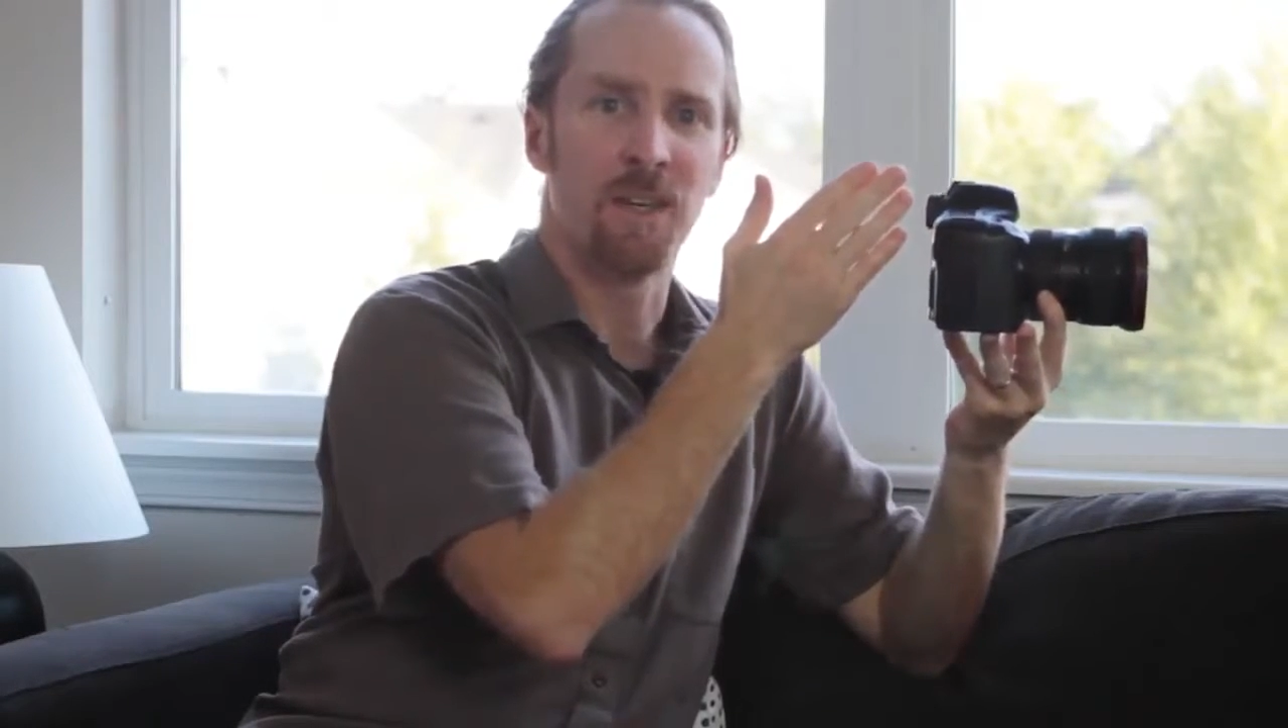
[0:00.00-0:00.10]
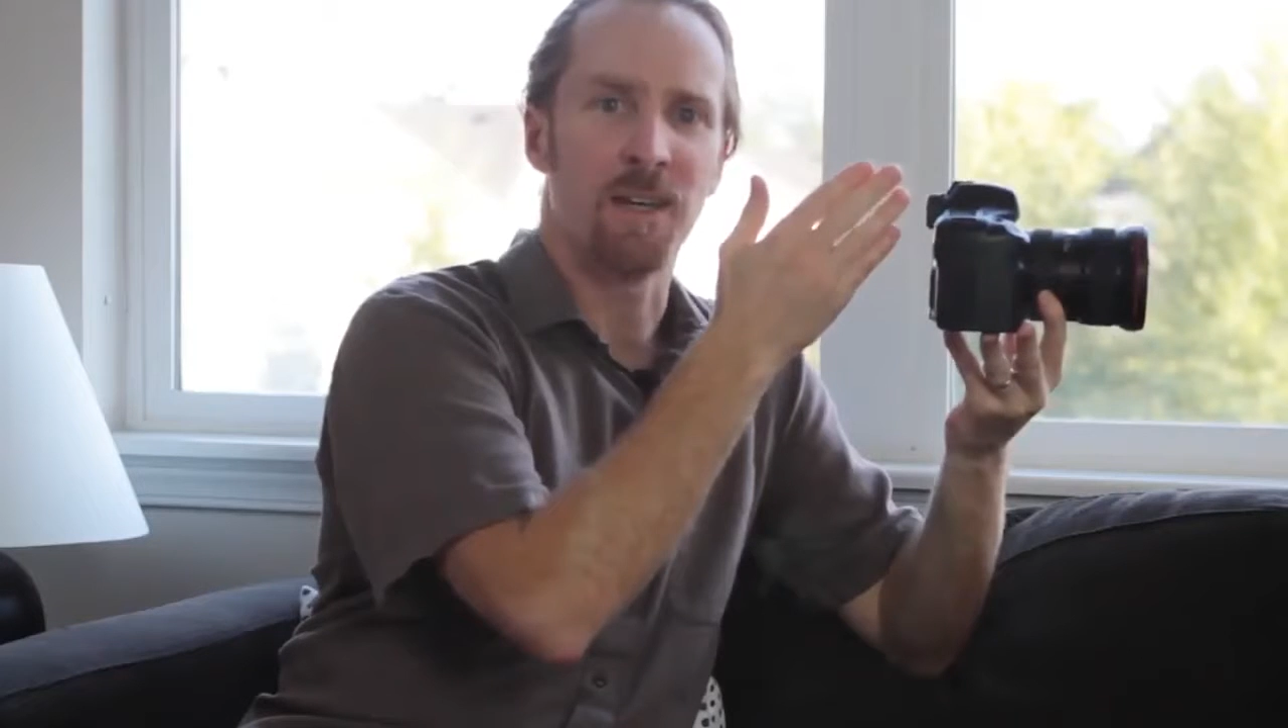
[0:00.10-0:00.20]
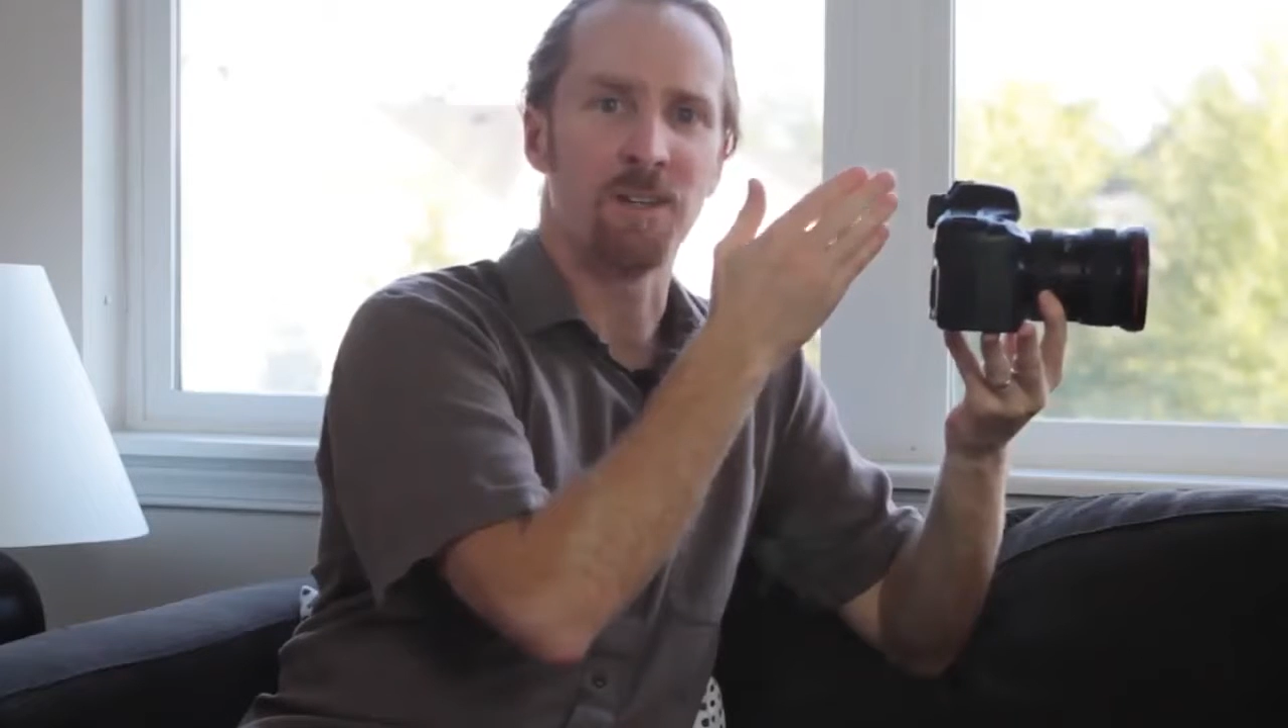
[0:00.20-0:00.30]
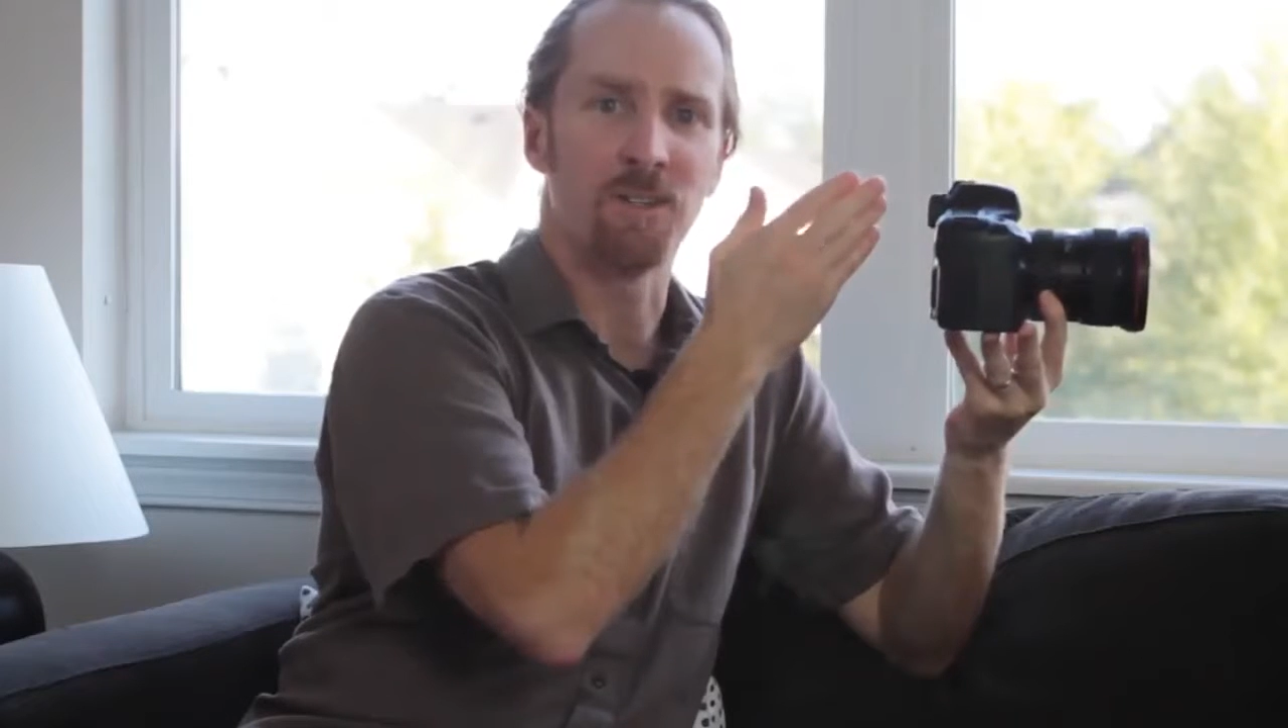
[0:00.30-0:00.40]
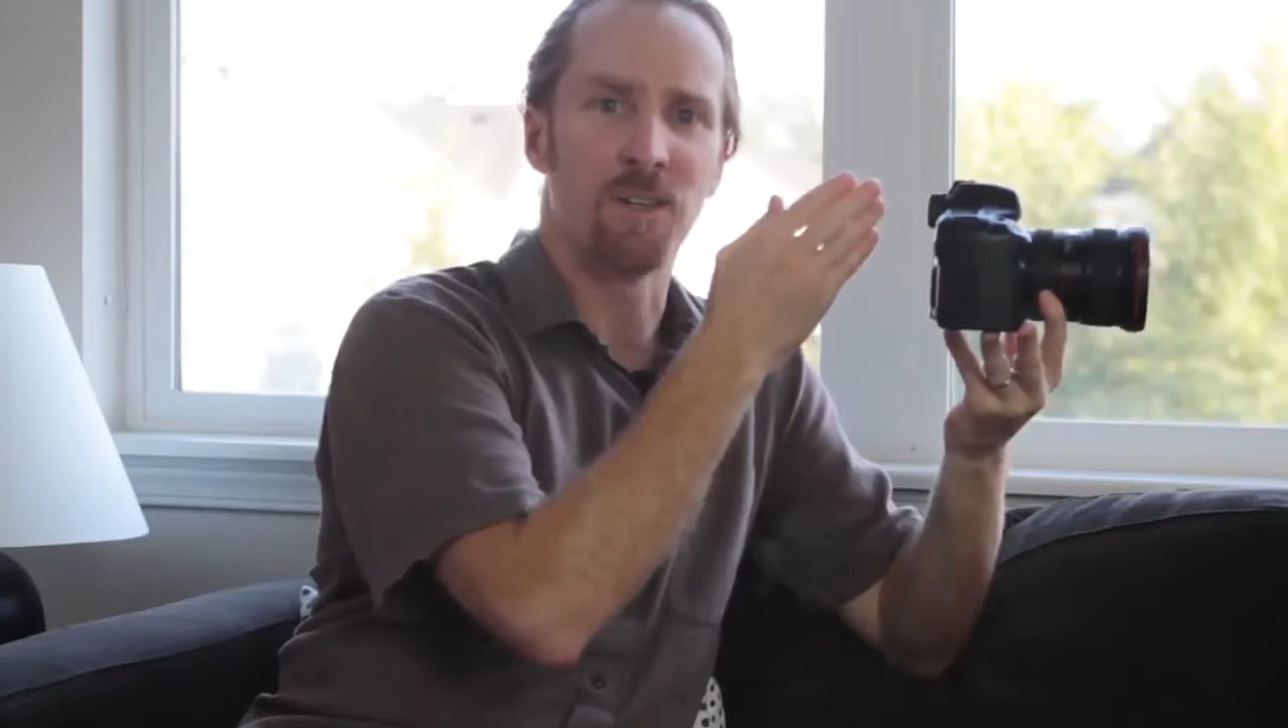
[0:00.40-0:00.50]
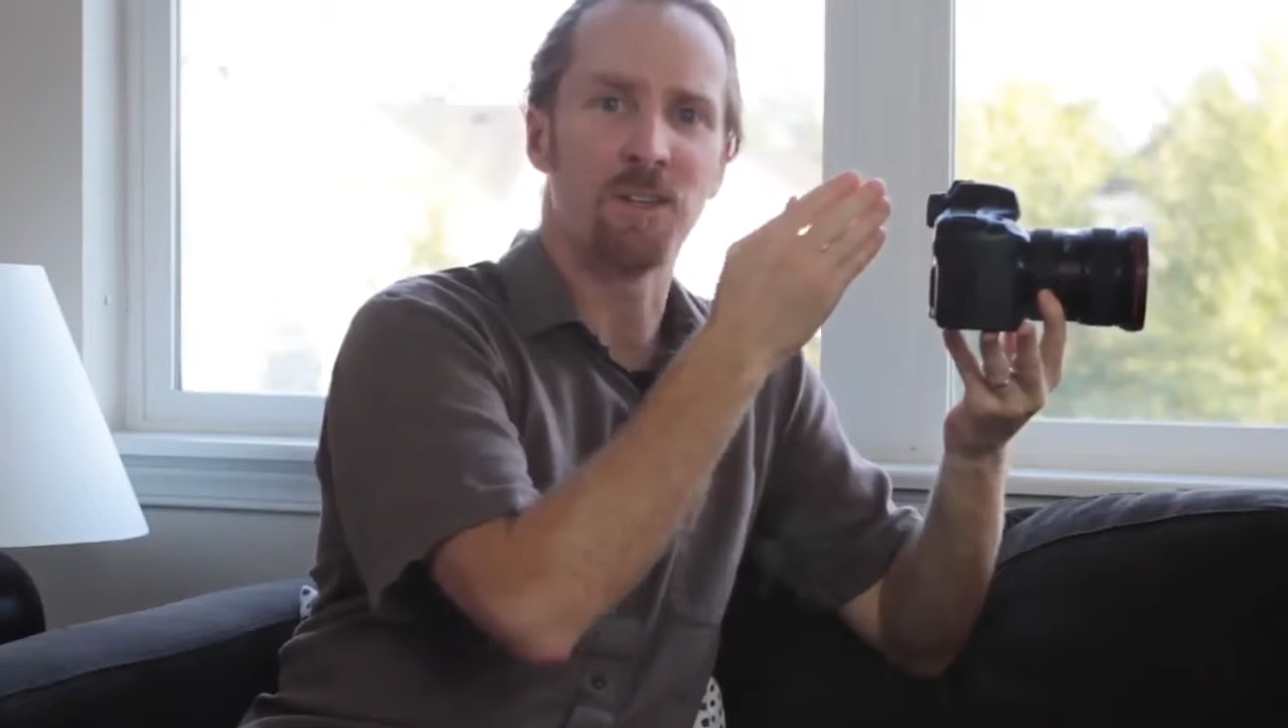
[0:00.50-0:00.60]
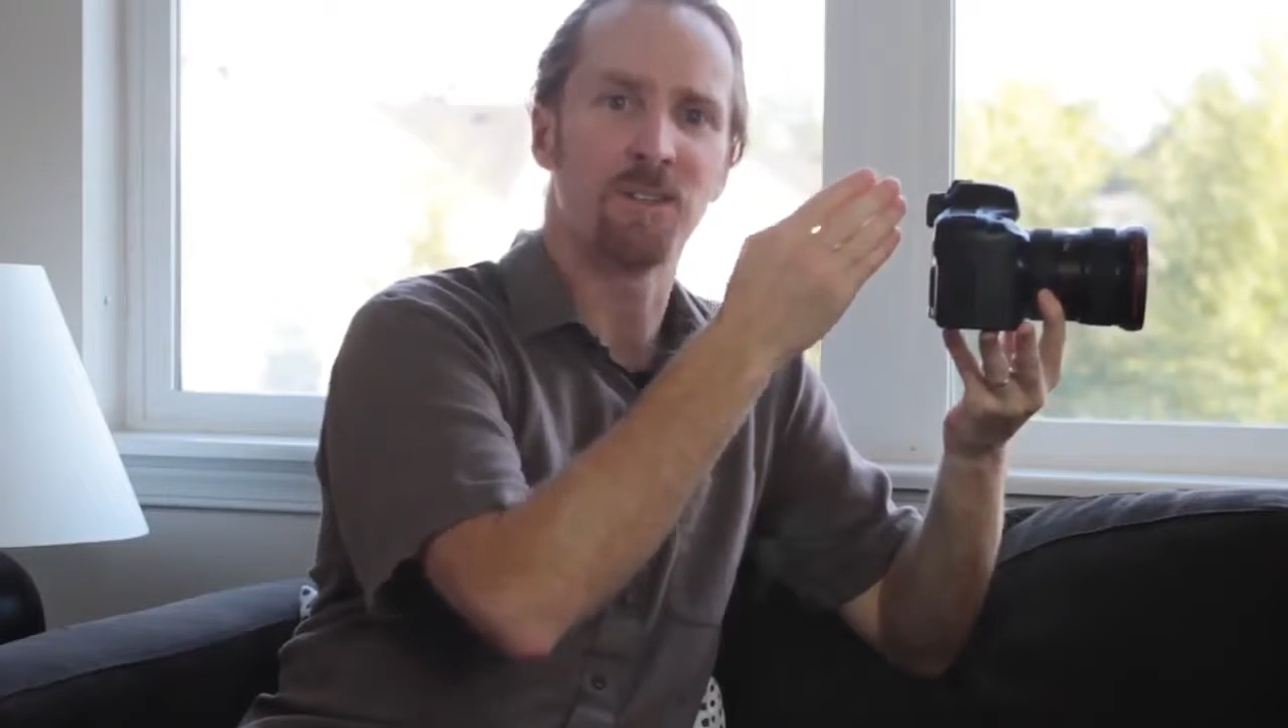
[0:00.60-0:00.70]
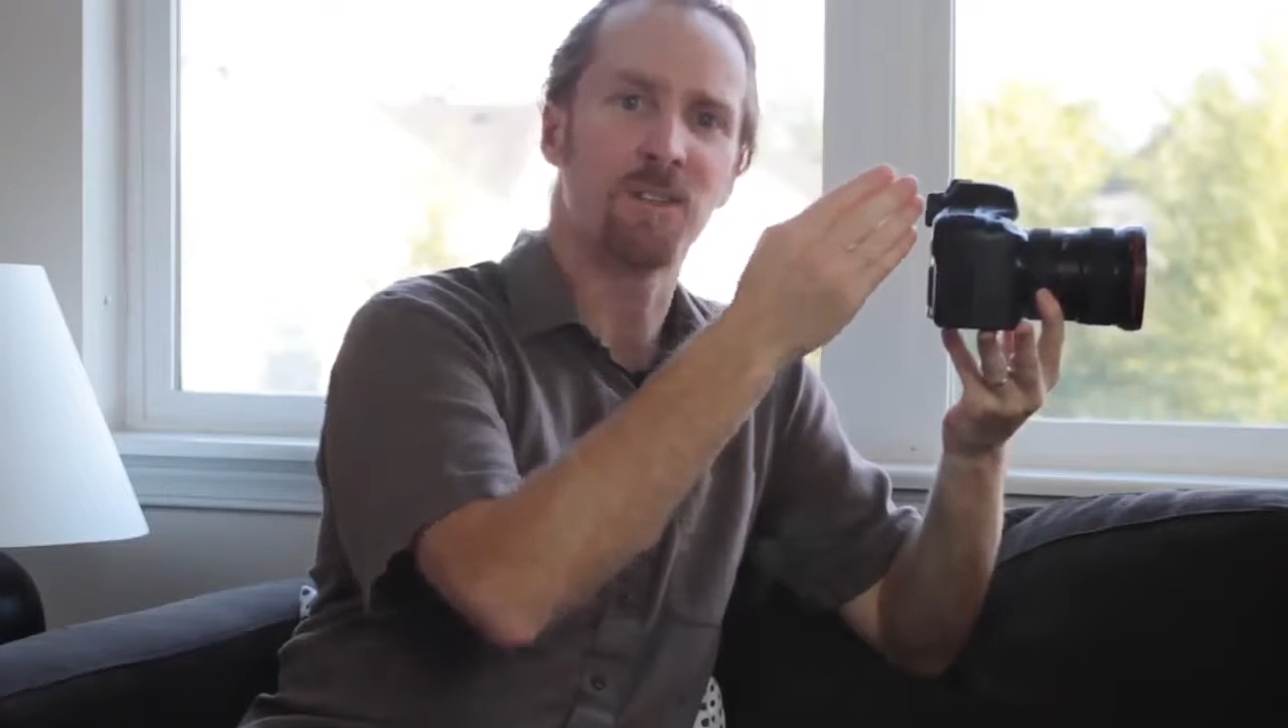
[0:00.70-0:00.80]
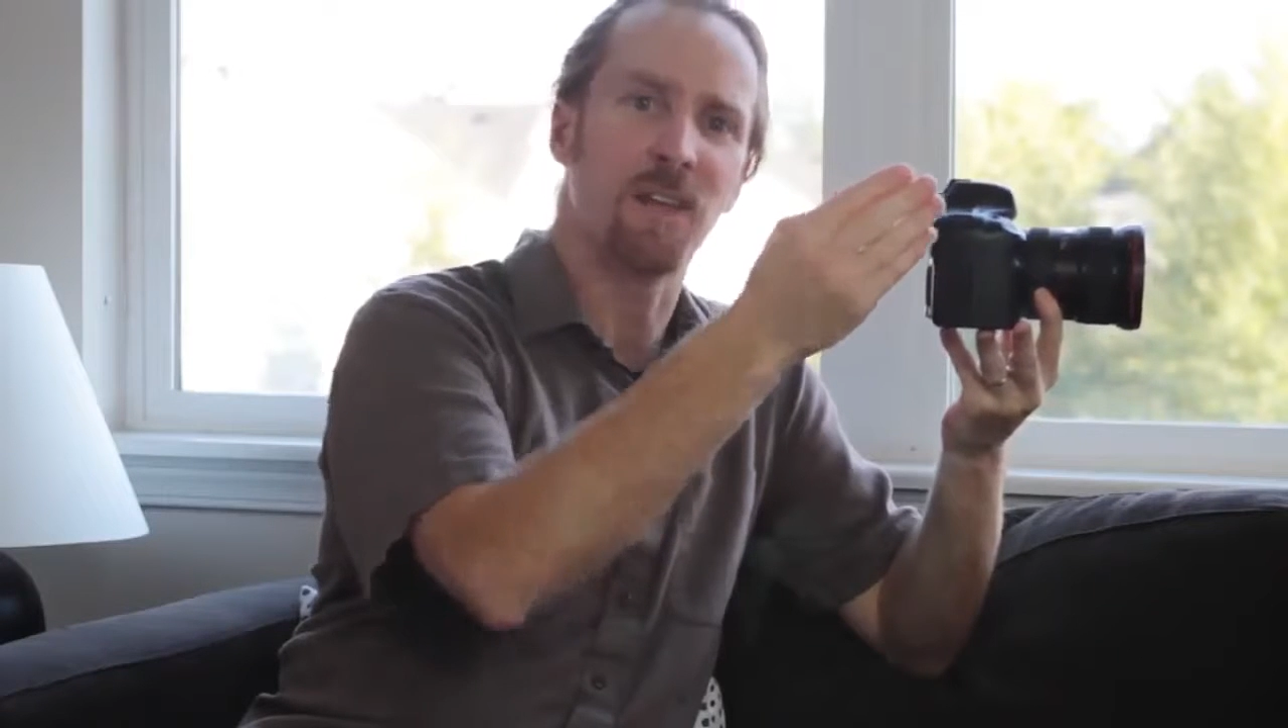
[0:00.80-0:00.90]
and you'll notice